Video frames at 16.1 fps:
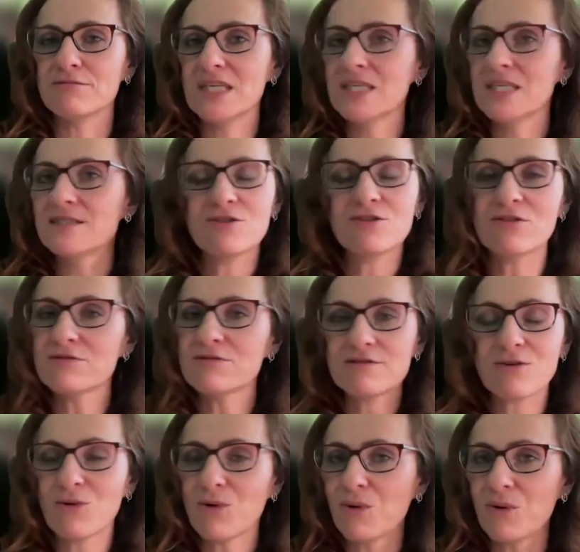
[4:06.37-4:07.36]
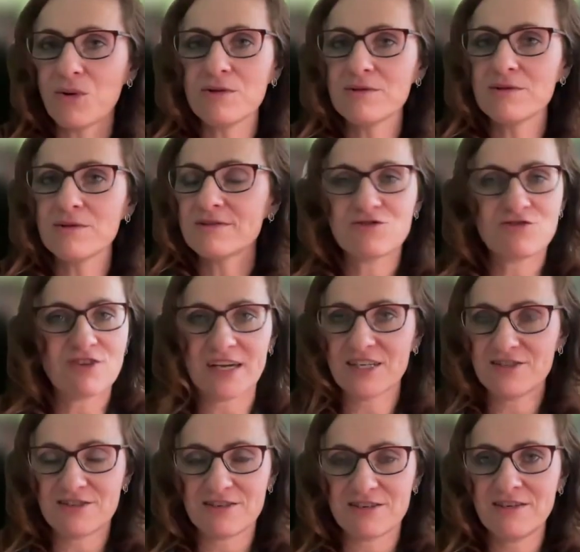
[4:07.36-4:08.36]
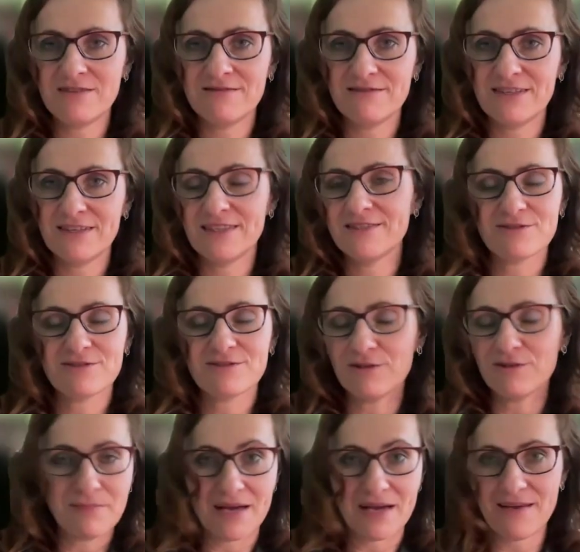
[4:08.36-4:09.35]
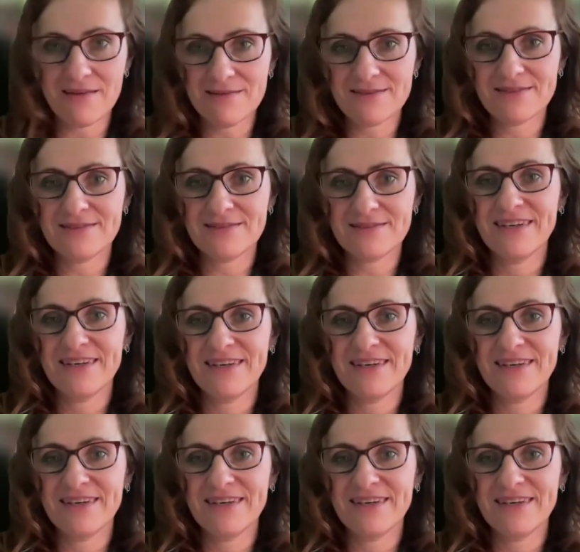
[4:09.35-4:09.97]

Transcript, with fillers: It's not all structure. It's not all maths.